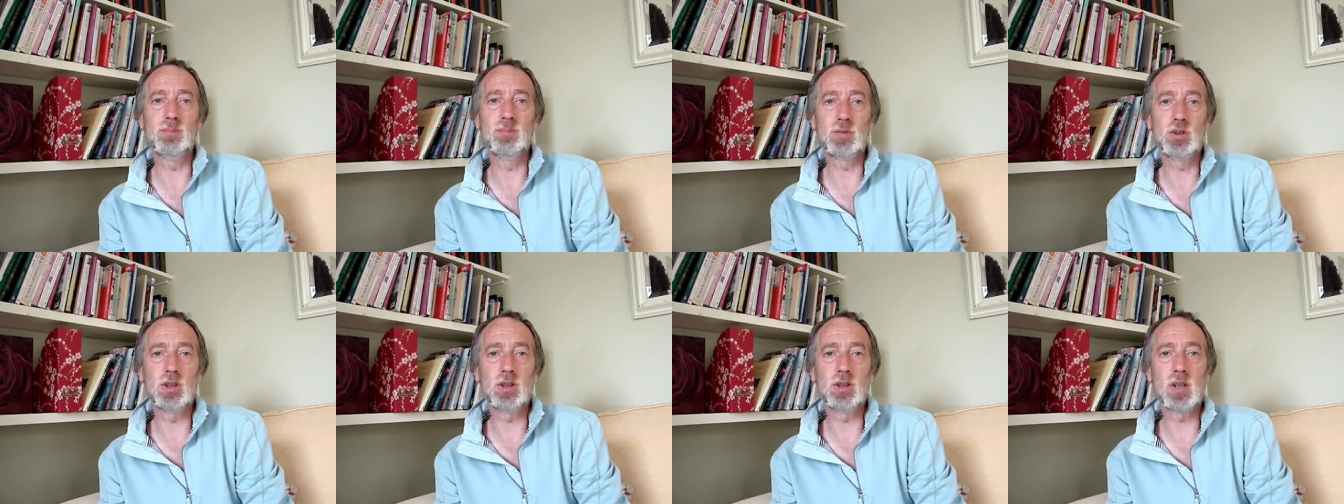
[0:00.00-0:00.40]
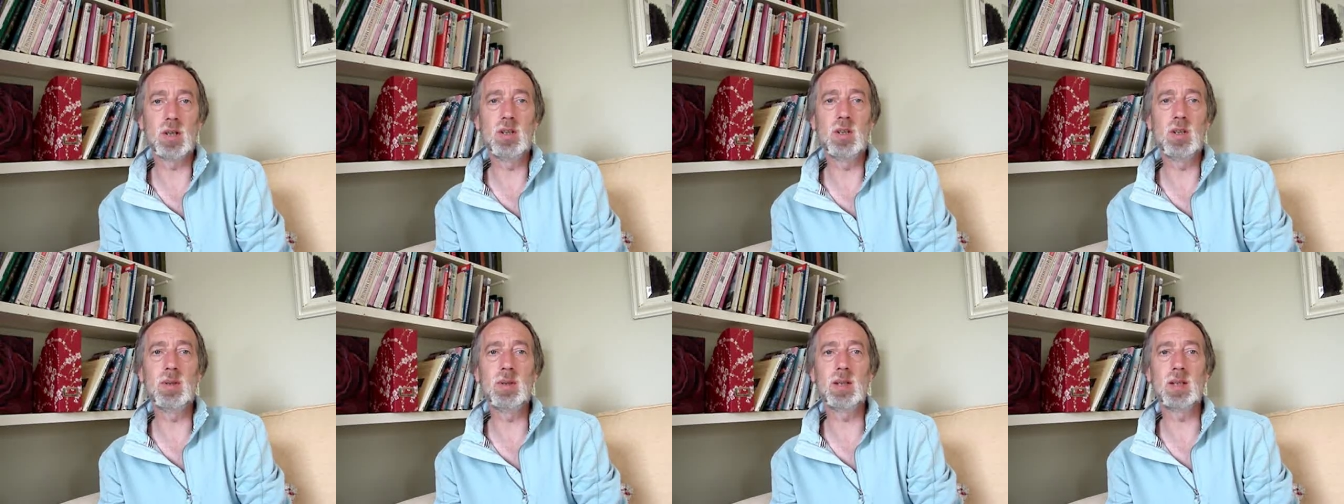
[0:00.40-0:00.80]
should
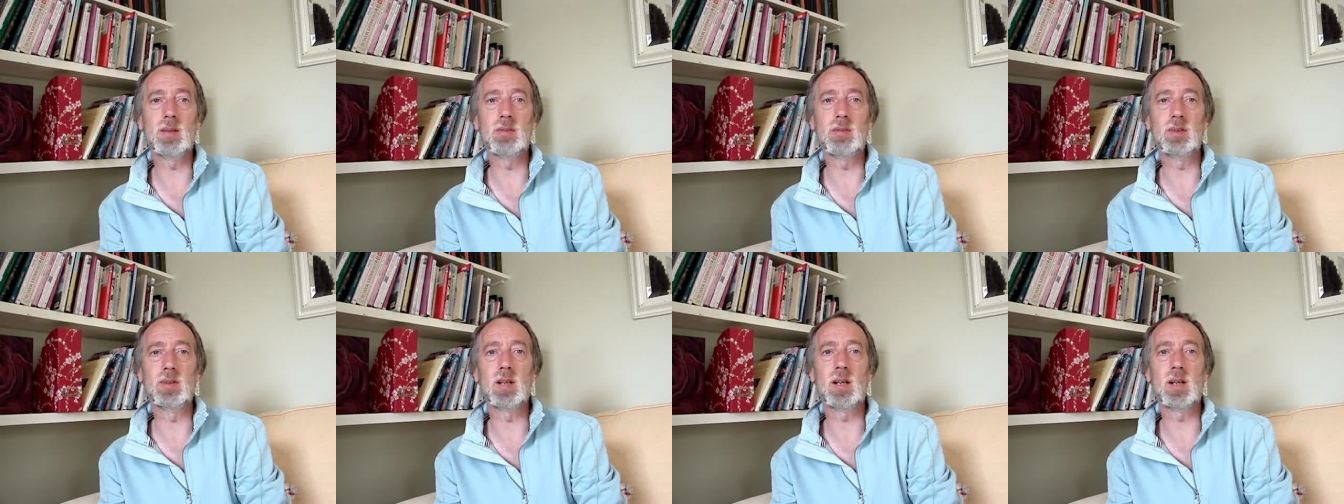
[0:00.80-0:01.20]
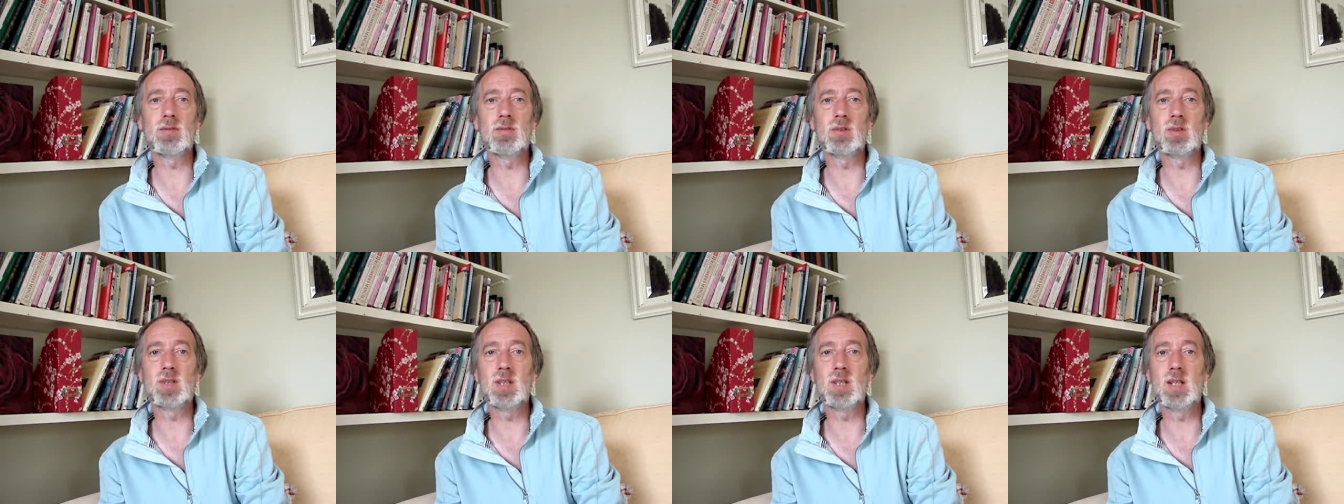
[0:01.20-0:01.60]
only be given
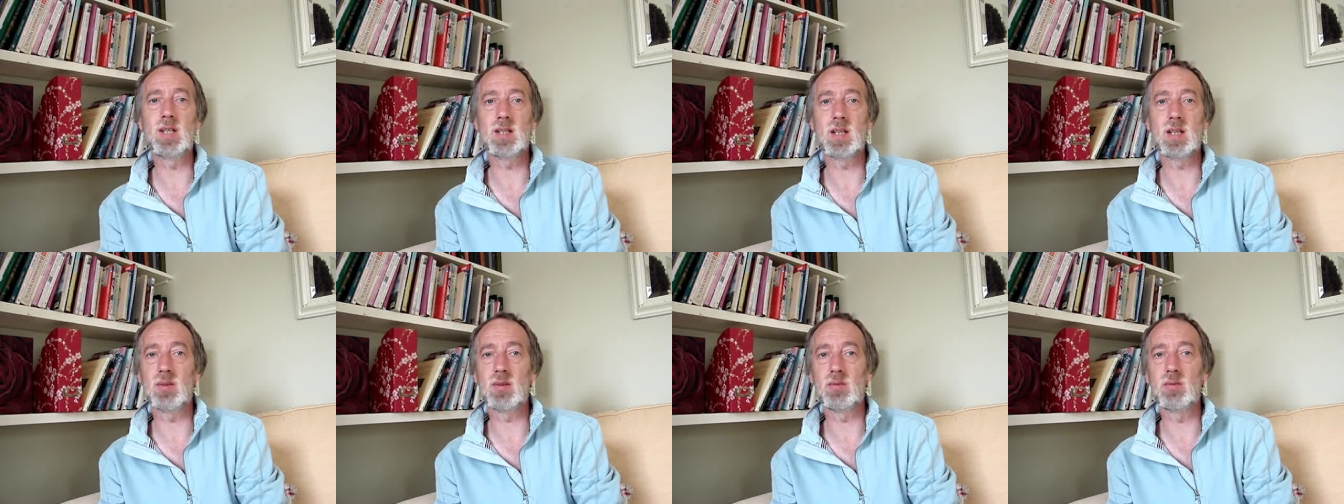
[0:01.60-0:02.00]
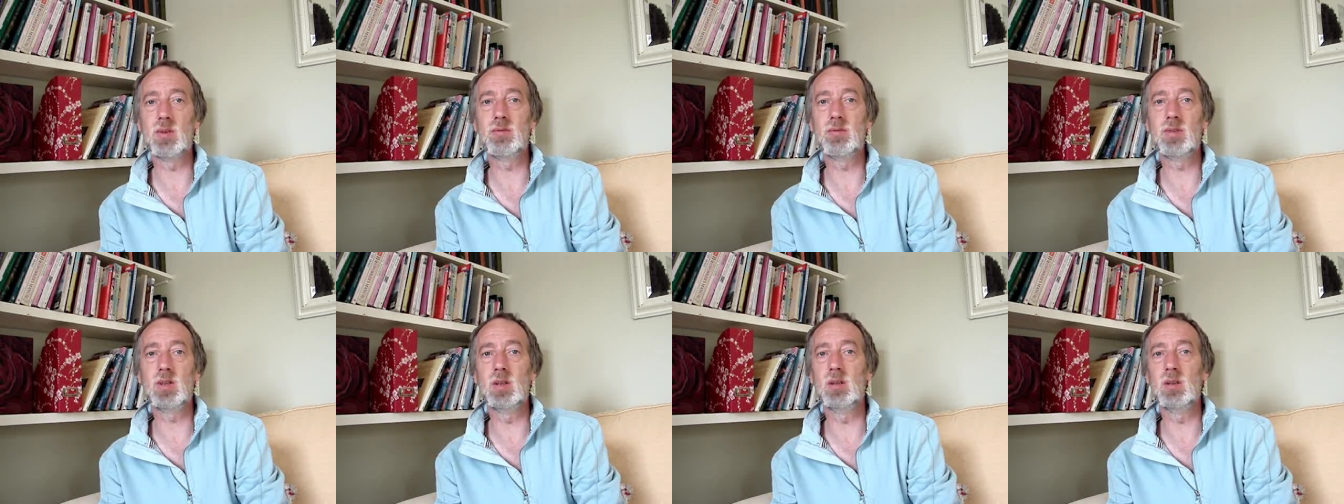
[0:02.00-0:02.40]
after a detailed
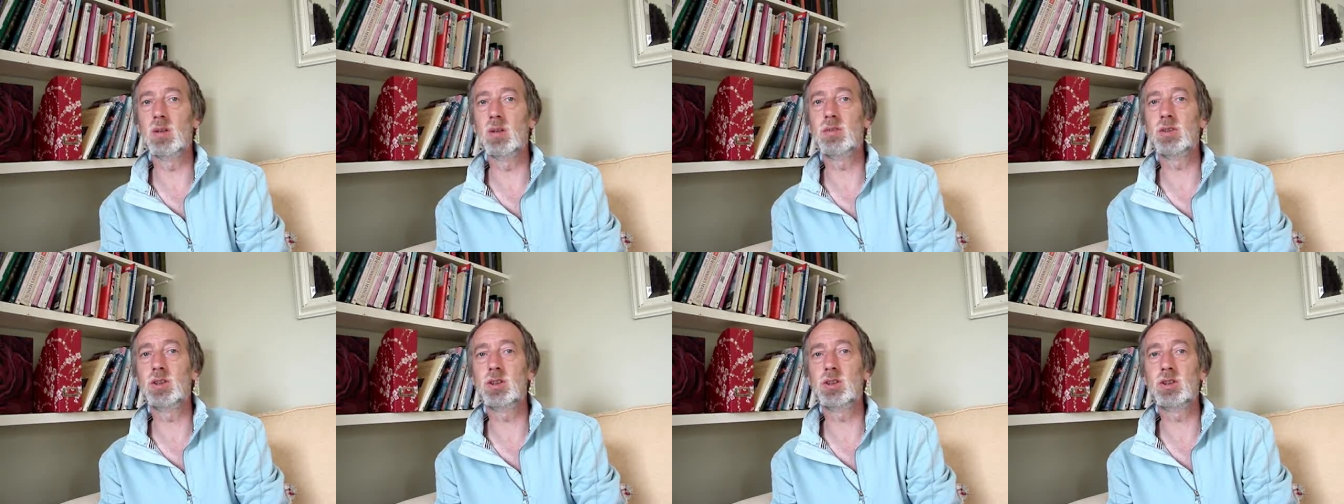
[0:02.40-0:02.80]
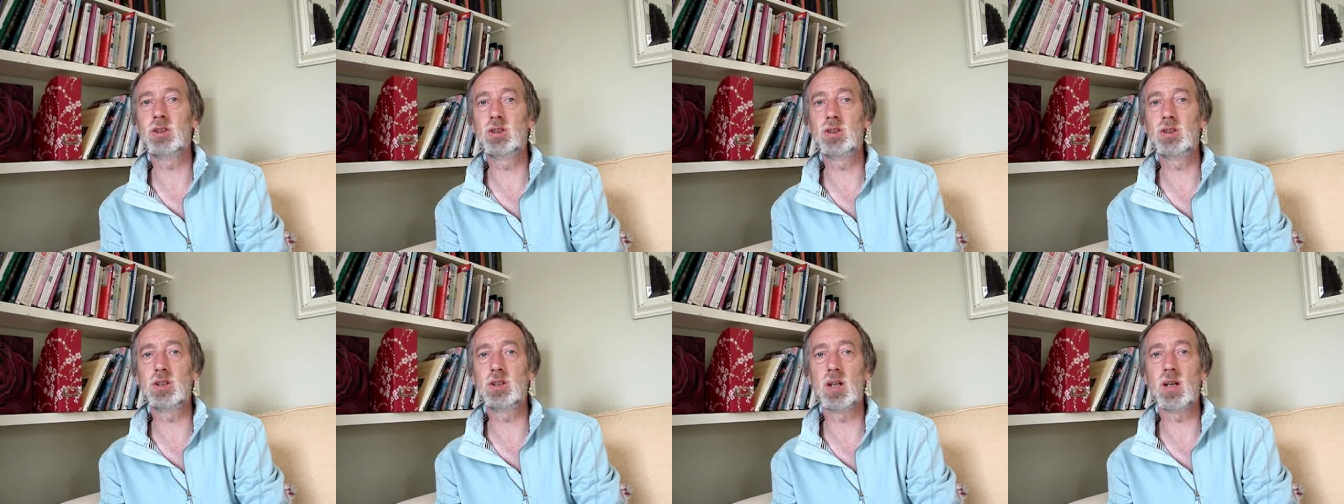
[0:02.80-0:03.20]
review of a
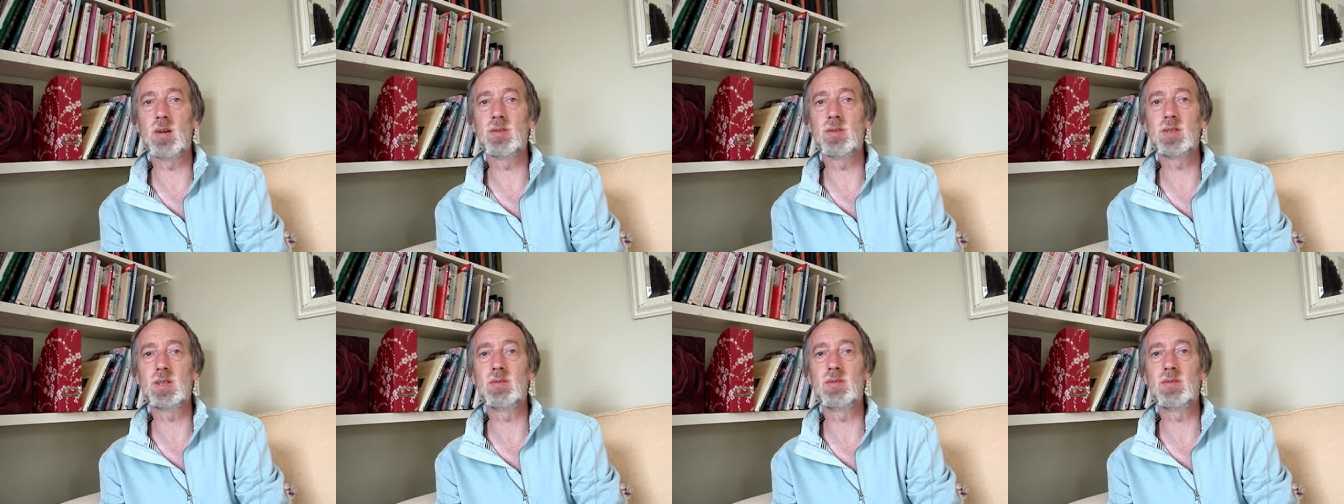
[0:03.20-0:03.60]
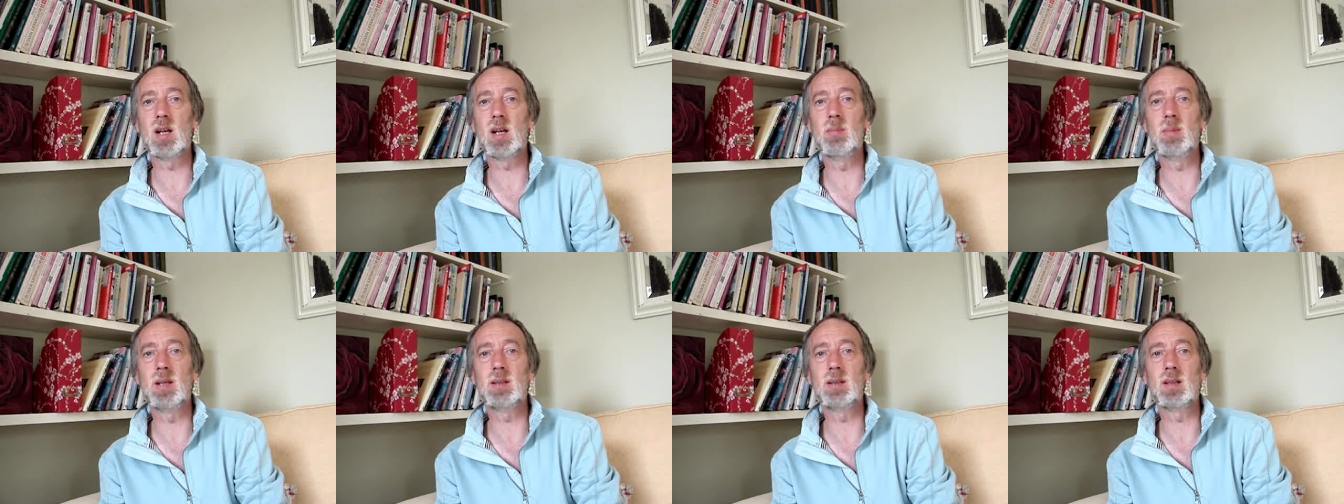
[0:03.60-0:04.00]
child's
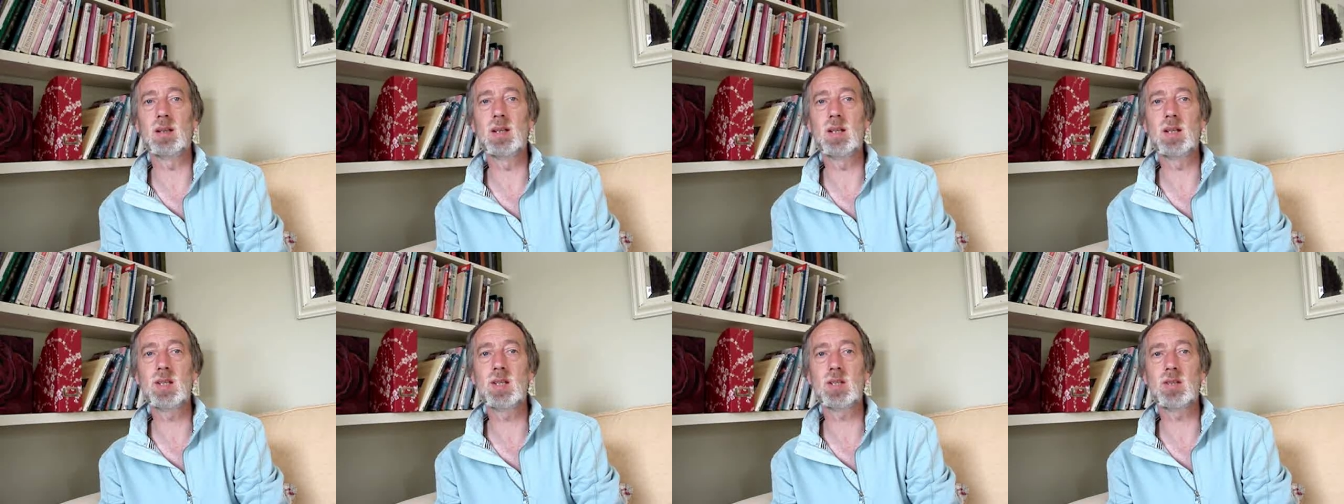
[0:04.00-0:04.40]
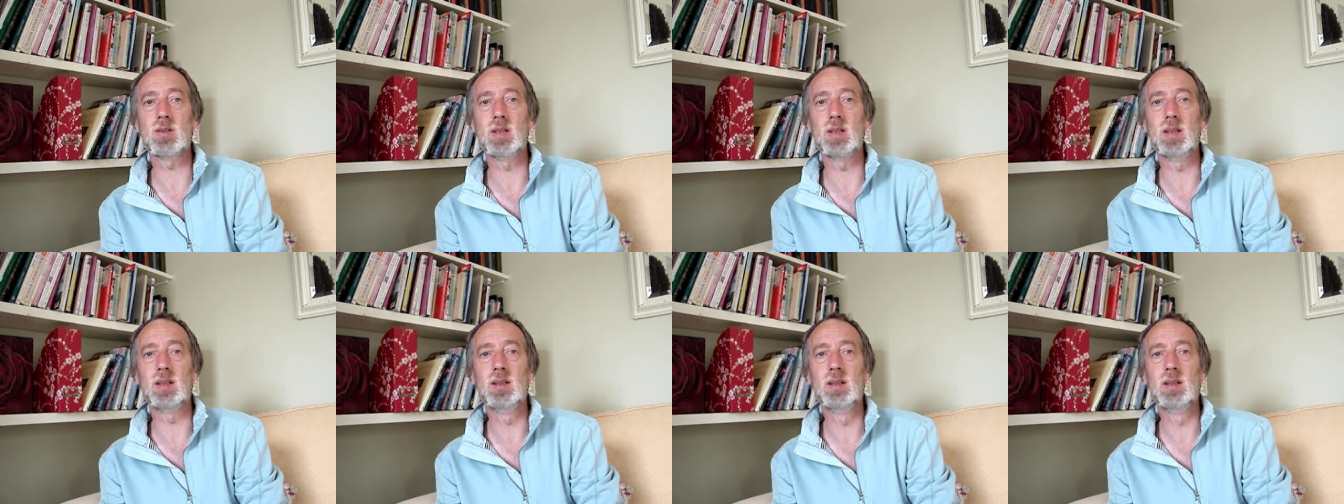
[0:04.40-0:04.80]
developmental
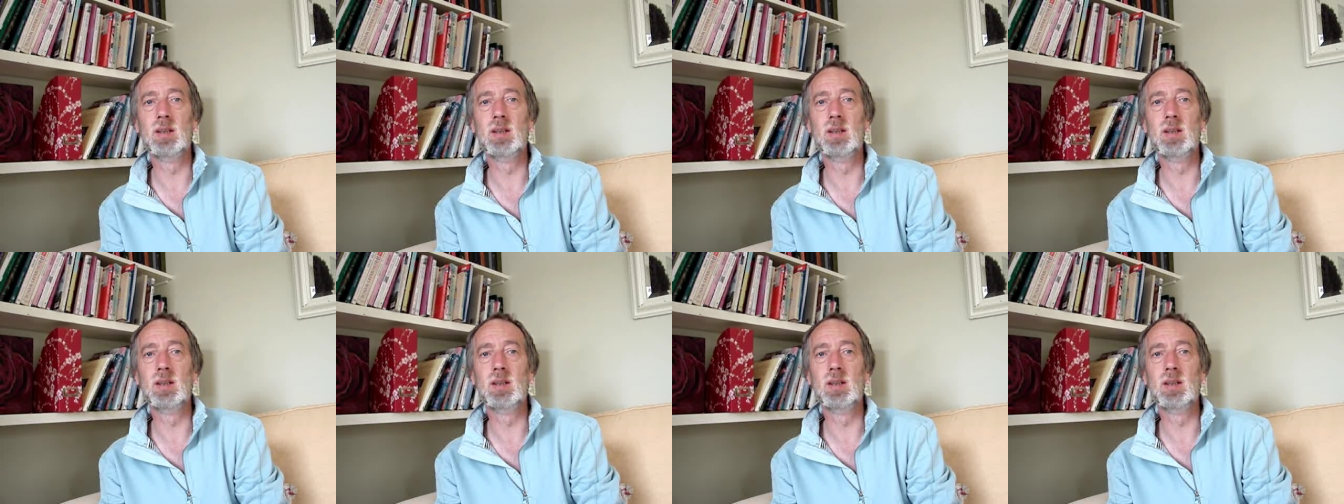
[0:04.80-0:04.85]
history